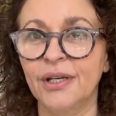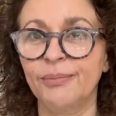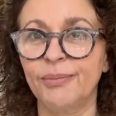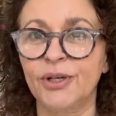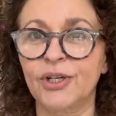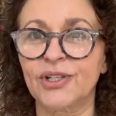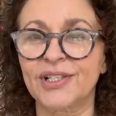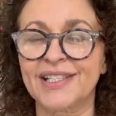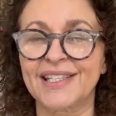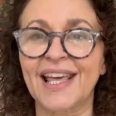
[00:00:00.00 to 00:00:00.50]

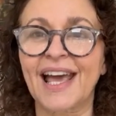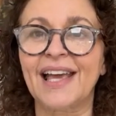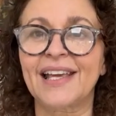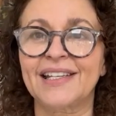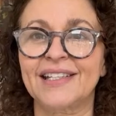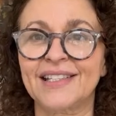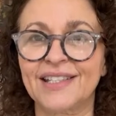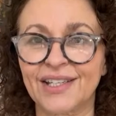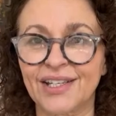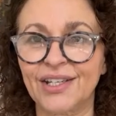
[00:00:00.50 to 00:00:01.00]
because that
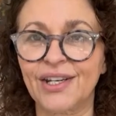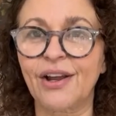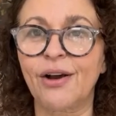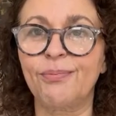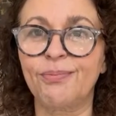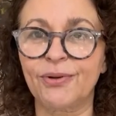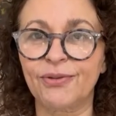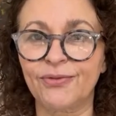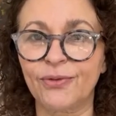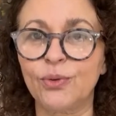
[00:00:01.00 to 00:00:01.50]
is the
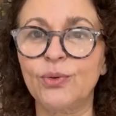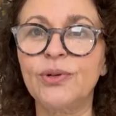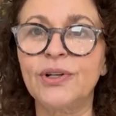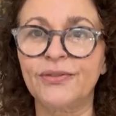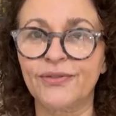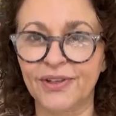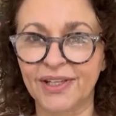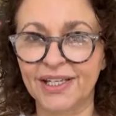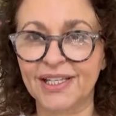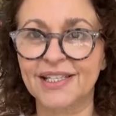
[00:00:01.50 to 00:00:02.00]
nub of all
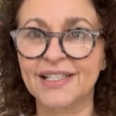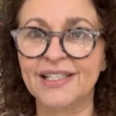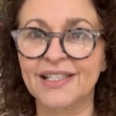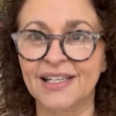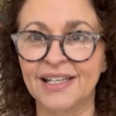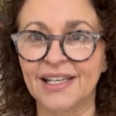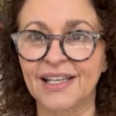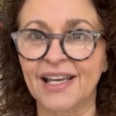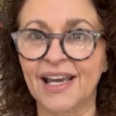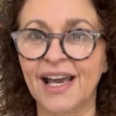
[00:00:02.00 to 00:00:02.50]
of it, isn't it?